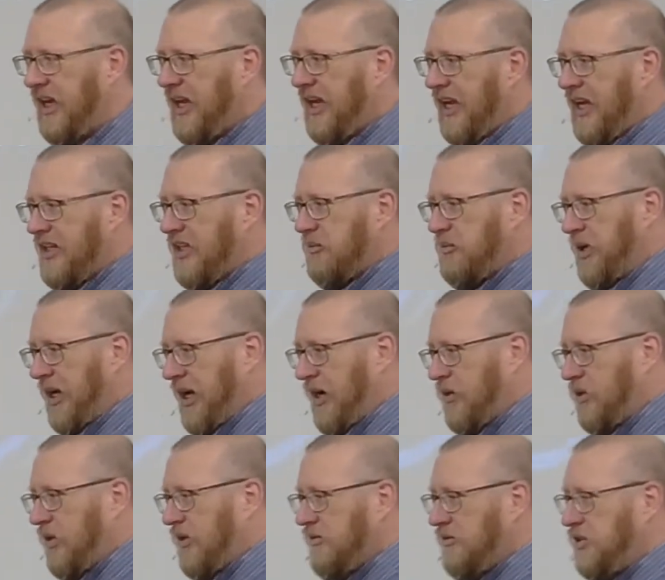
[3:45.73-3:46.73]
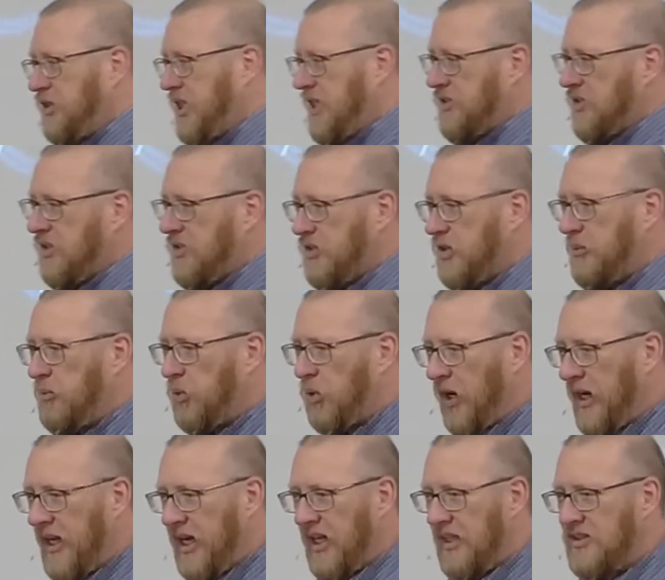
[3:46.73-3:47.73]
and the power of Jesus to
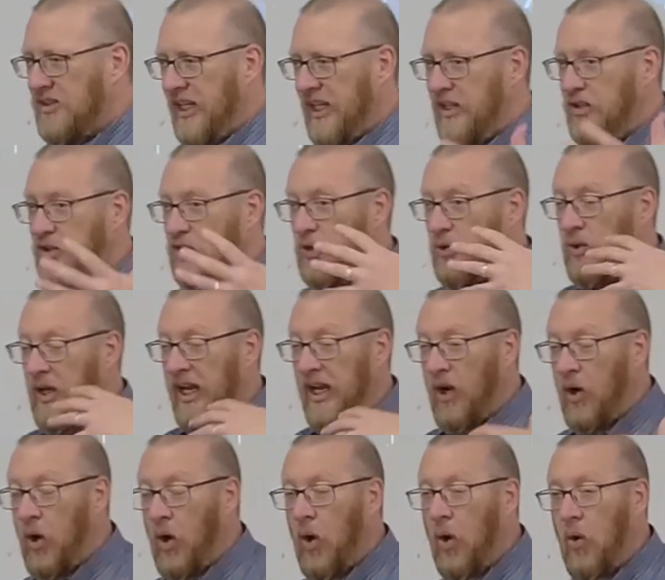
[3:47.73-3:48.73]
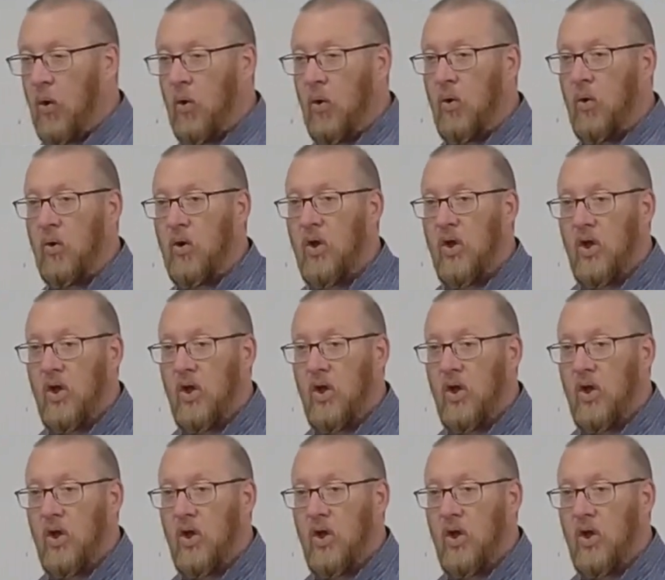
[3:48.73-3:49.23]
bring us into a whole